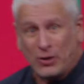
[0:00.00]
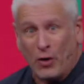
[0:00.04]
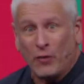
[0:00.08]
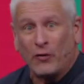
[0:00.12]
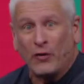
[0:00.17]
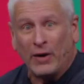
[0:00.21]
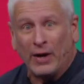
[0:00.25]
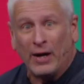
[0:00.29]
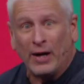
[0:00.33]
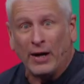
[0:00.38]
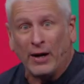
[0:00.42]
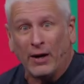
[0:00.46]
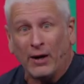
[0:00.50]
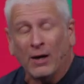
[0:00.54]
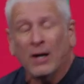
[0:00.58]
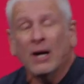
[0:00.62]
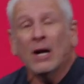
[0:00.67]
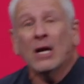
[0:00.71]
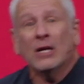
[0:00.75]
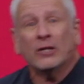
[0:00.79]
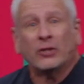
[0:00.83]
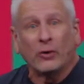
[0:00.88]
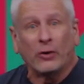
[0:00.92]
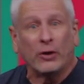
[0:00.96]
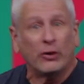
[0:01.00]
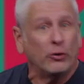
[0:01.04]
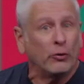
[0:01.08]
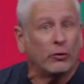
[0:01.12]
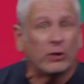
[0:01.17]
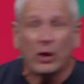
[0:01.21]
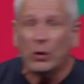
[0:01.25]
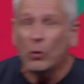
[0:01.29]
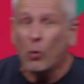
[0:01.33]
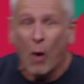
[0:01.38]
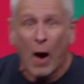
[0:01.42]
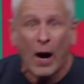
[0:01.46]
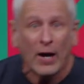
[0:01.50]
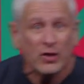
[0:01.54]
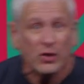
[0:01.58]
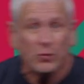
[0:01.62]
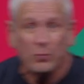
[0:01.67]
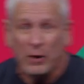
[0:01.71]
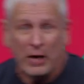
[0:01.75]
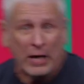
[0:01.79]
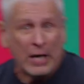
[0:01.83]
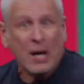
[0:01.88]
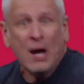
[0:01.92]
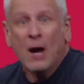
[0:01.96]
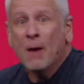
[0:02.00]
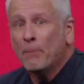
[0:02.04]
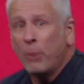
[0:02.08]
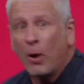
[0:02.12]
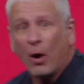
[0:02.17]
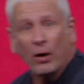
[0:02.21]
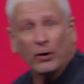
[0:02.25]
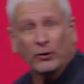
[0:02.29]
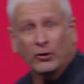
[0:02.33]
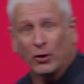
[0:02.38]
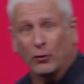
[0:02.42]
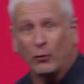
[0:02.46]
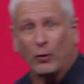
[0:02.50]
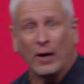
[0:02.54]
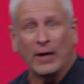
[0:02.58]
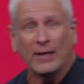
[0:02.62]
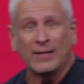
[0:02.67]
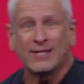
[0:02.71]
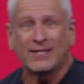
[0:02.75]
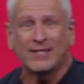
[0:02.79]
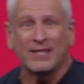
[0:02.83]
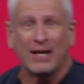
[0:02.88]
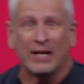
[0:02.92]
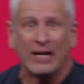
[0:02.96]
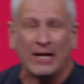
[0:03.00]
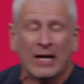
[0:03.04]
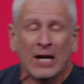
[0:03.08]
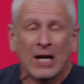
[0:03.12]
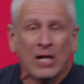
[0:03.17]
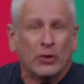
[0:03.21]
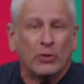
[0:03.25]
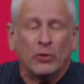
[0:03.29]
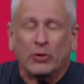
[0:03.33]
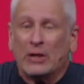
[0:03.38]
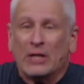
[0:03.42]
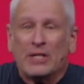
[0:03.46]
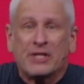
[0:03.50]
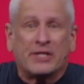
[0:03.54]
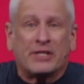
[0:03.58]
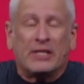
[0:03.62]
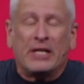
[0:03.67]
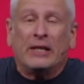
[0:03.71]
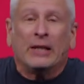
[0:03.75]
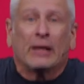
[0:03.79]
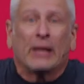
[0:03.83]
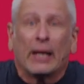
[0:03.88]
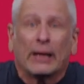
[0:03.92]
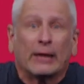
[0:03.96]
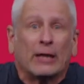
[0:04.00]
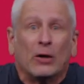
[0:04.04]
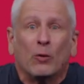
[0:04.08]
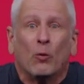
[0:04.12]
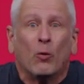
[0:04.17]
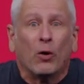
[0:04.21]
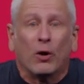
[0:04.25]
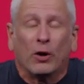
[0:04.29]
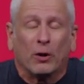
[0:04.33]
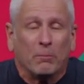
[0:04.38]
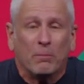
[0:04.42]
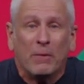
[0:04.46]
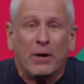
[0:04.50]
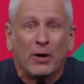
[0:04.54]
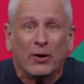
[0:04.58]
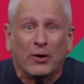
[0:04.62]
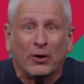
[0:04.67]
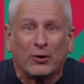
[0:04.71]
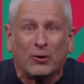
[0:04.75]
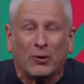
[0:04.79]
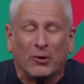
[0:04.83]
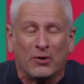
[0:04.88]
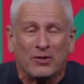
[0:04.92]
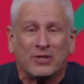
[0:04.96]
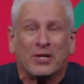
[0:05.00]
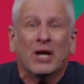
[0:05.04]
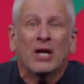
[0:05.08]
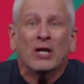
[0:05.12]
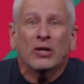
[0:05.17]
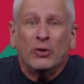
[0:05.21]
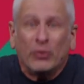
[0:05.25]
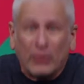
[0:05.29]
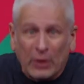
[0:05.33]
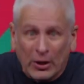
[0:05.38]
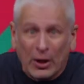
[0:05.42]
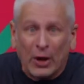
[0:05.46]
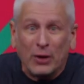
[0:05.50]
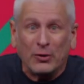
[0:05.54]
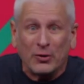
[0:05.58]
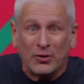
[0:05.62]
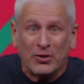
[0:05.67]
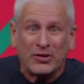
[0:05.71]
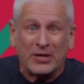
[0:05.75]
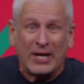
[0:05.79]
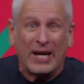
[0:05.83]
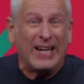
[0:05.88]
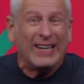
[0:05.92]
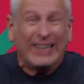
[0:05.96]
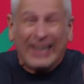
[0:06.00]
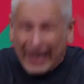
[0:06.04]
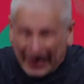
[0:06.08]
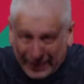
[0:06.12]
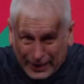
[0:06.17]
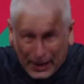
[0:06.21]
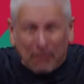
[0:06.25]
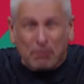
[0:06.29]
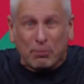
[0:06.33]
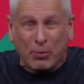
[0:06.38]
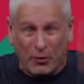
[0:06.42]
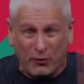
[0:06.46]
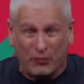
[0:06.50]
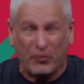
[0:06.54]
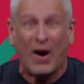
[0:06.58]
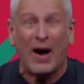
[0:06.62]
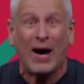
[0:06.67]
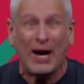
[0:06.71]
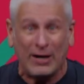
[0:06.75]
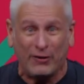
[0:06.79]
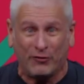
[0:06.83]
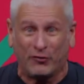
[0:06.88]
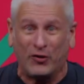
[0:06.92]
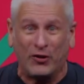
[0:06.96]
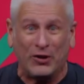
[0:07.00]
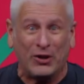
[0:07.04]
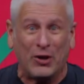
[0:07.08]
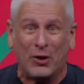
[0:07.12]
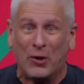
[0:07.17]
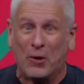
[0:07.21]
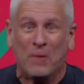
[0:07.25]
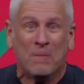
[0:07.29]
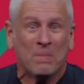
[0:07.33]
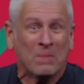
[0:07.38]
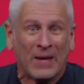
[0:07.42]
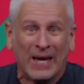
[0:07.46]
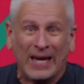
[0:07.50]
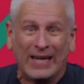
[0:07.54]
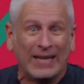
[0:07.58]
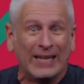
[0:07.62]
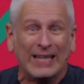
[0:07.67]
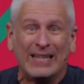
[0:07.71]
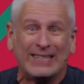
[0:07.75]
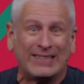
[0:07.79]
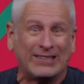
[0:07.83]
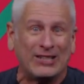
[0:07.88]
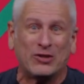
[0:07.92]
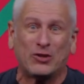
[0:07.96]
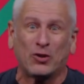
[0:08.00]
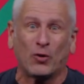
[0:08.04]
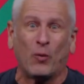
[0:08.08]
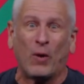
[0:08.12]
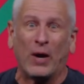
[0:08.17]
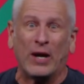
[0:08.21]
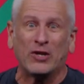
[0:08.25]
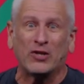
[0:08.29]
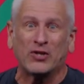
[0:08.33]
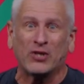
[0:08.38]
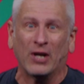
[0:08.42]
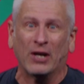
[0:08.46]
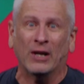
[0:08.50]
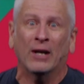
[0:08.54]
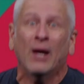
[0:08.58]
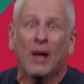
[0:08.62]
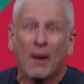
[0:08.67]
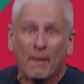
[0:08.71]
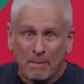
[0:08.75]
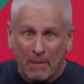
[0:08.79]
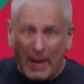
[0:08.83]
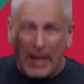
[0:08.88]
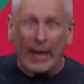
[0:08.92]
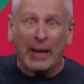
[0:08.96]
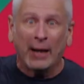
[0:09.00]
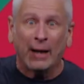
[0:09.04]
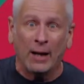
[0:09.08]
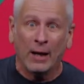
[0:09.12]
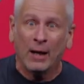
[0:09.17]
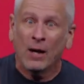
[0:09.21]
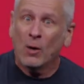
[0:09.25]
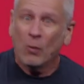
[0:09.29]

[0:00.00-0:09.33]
over here so that you can watch me part the Red Sea. You can see that I can work miracles. You can understand that I can provide for you in any situation. Manna,